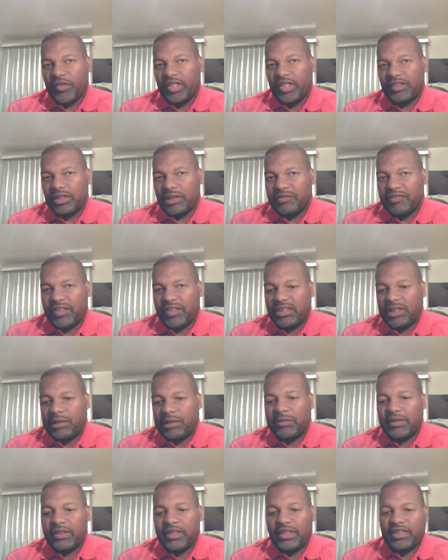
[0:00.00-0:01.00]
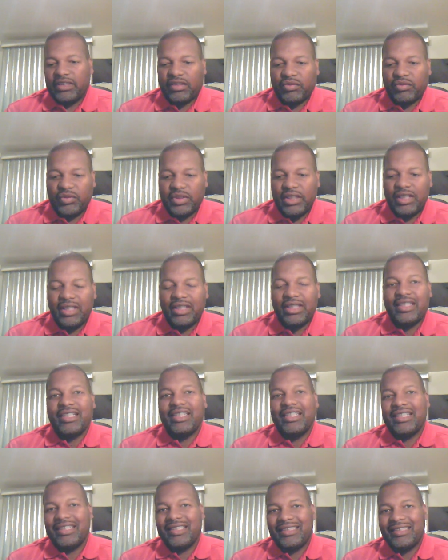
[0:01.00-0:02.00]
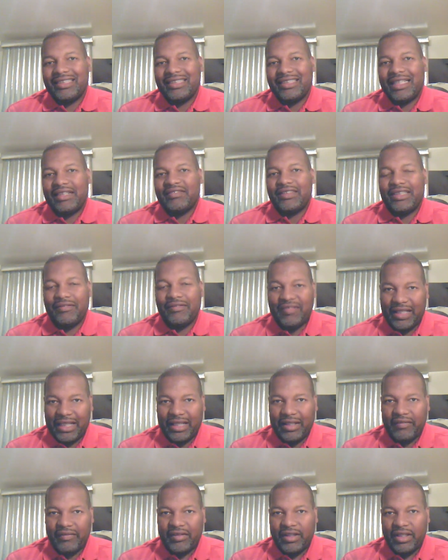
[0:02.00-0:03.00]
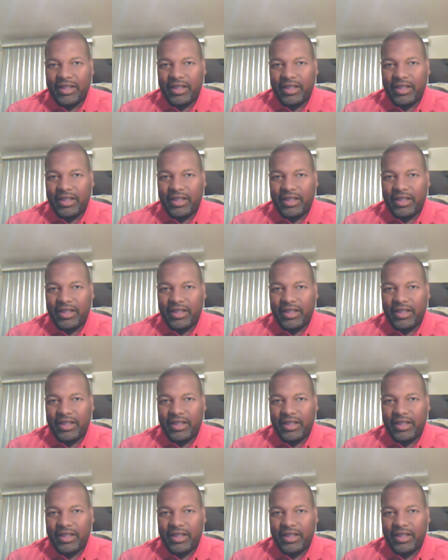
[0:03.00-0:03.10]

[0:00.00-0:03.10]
So the first number is 375.